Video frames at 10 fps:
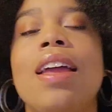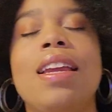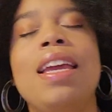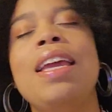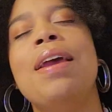and
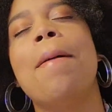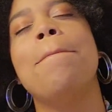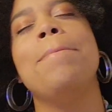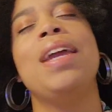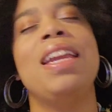he
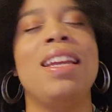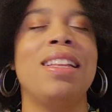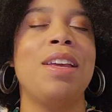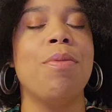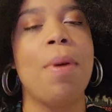
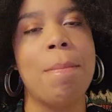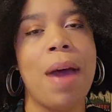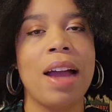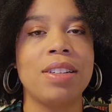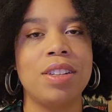immediately went
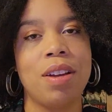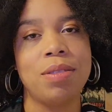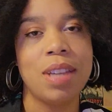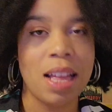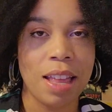back to go
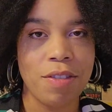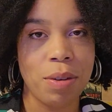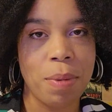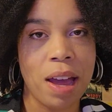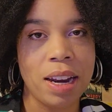tell
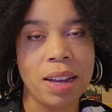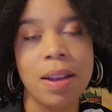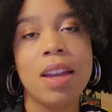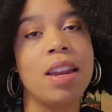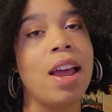everybody.
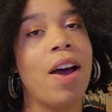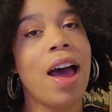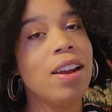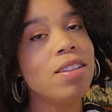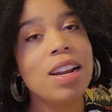Now,
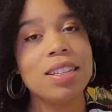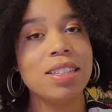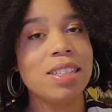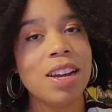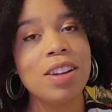I don't
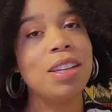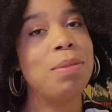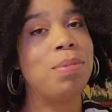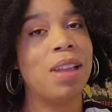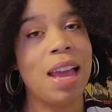necessarily
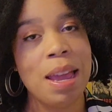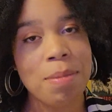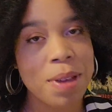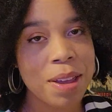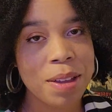
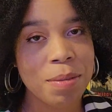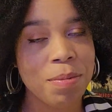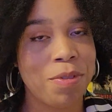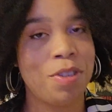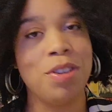blame
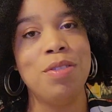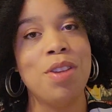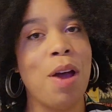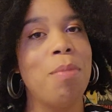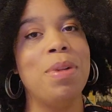him for,
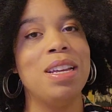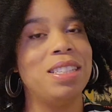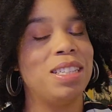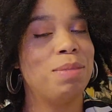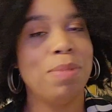being
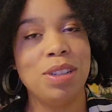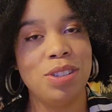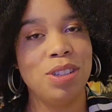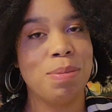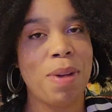
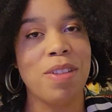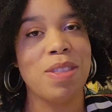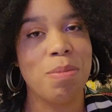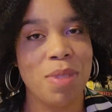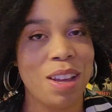suspicious about
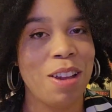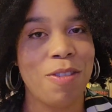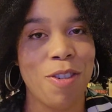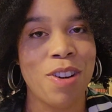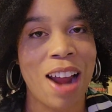them looking for an